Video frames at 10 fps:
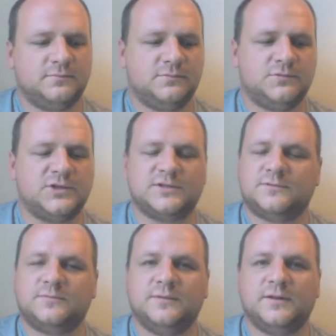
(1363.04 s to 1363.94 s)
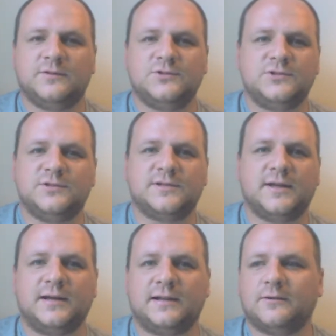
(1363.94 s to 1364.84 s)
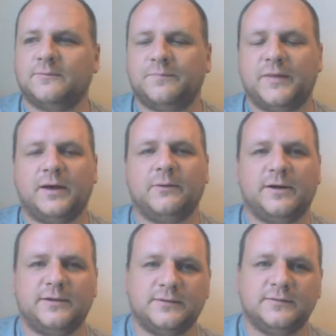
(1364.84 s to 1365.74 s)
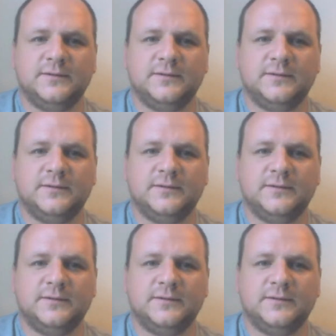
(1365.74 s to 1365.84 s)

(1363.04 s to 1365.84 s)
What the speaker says: just to say hello, how are you?